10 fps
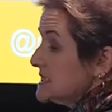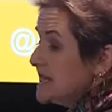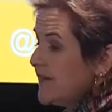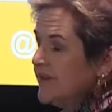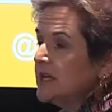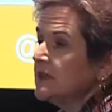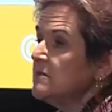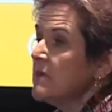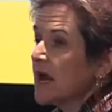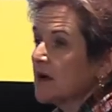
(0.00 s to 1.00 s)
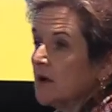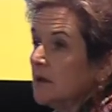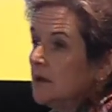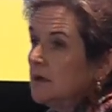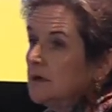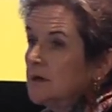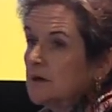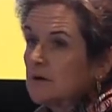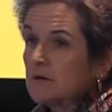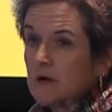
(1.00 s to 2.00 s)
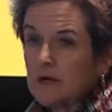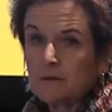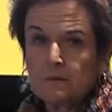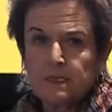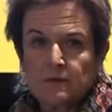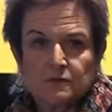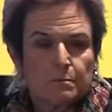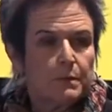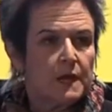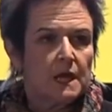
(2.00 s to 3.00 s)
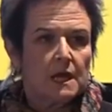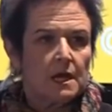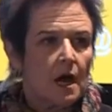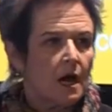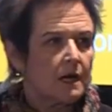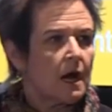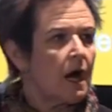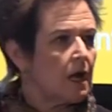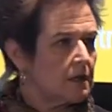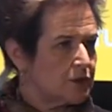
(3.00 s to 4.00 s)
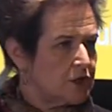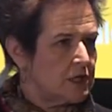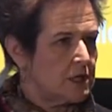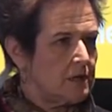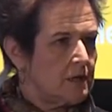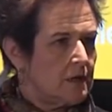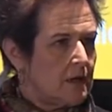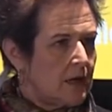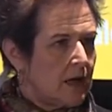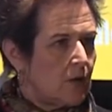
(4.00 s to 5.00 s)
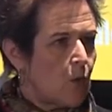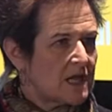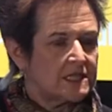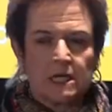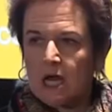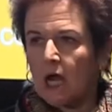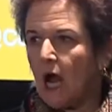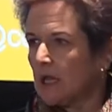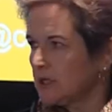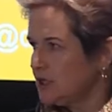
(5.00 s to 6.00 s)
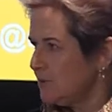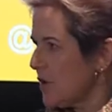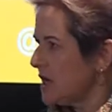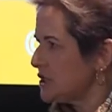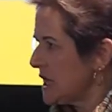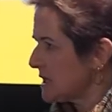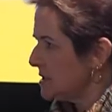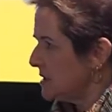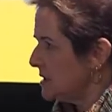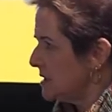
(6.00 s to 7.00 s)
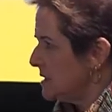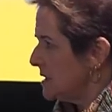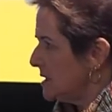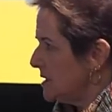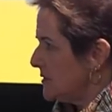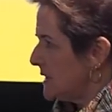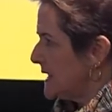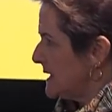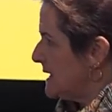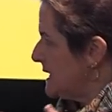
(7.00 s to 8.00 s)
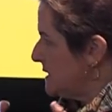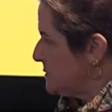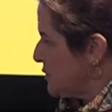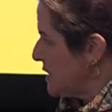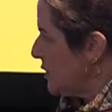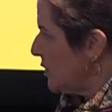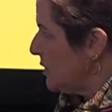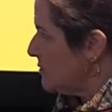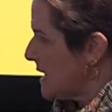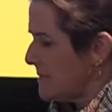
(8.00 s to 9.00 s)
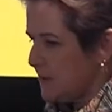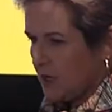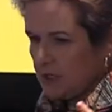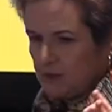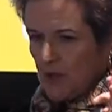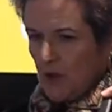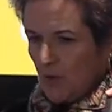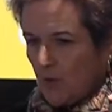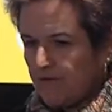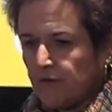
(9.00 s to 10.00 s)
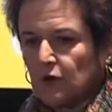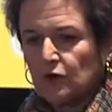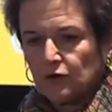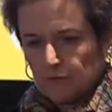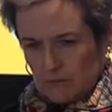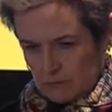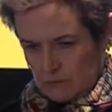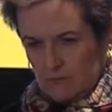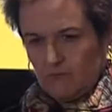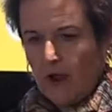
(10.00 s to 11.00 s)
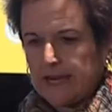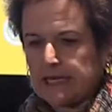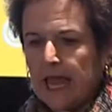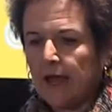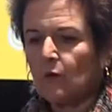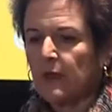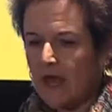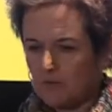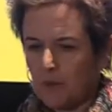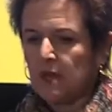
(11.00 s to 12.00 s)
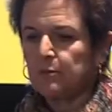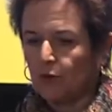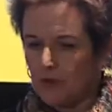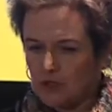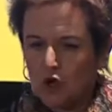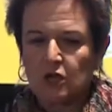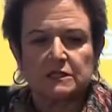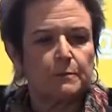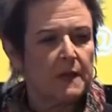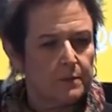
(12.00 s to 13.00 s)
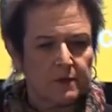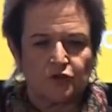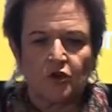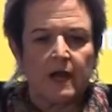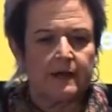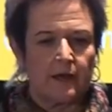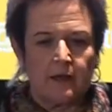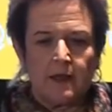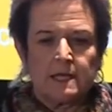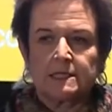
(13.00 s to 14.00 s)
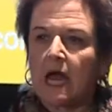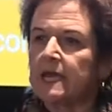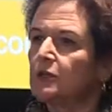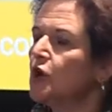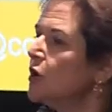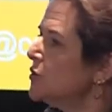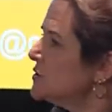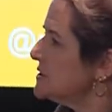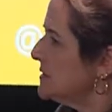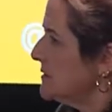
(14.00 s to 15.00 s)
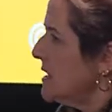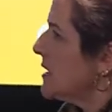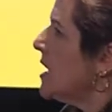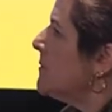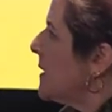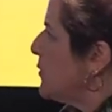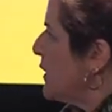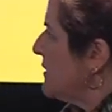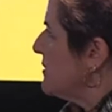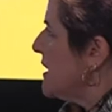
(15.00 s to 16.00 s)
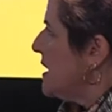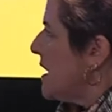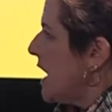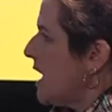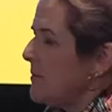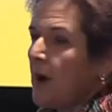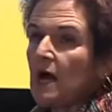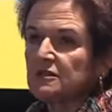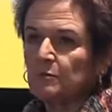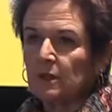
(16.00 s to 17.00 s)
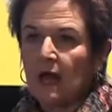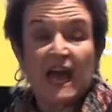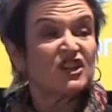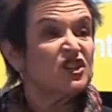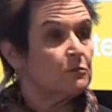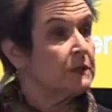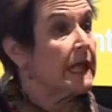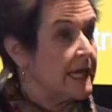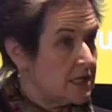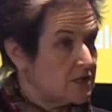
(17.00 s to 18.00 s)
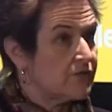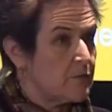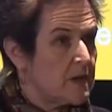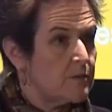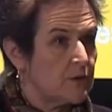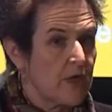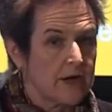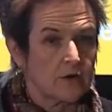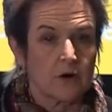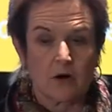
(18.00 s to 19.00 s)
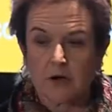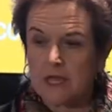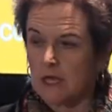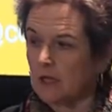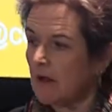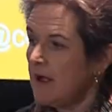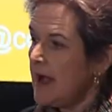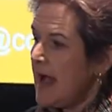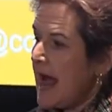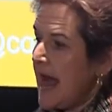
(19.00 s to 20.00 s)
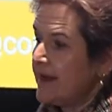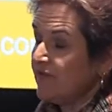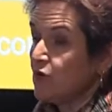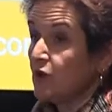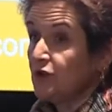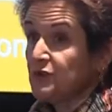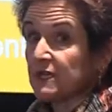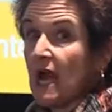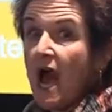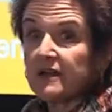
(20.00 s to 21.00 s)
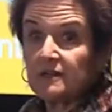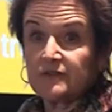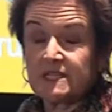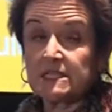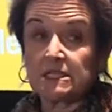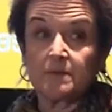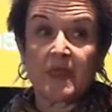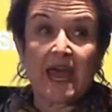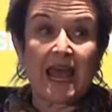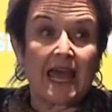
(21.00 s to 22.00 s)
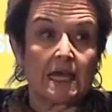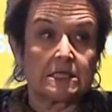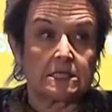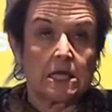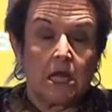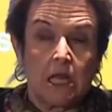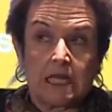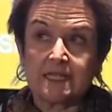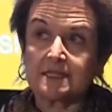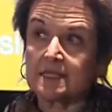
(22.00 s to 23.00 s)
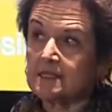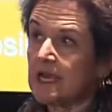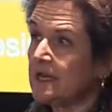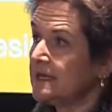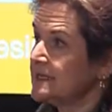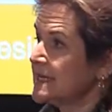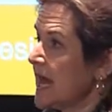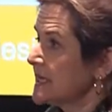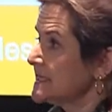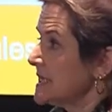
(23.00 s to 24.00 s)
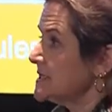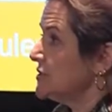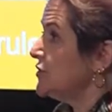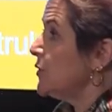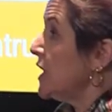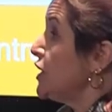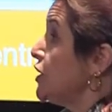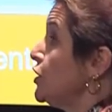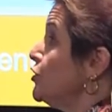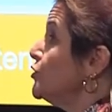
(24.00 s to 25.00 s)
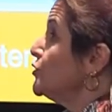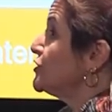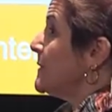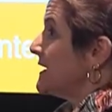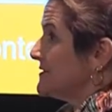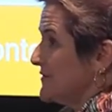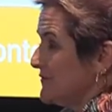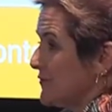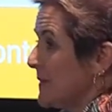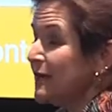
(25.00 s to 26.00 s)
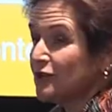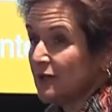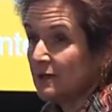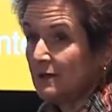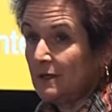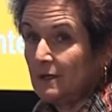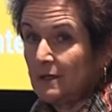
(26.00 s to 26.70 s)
definitely medical, right? There was a big oncology, Watson Oncology project, right? And it's pretty cool, right? Because we figure right now we have people that talk to people and try to diagnose and come up with possible action plans for people that are ill. And if you can use a cognitive system that has instantaneous access to a huge amount of information,